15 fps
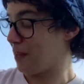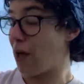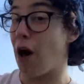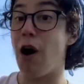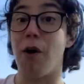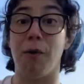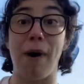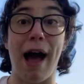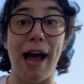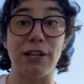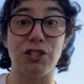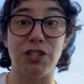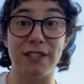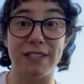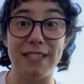Oh, I
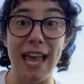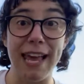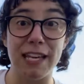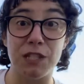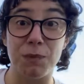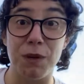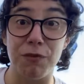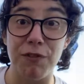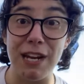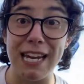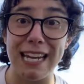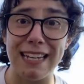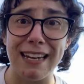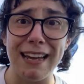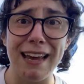should say as we
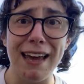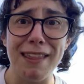read,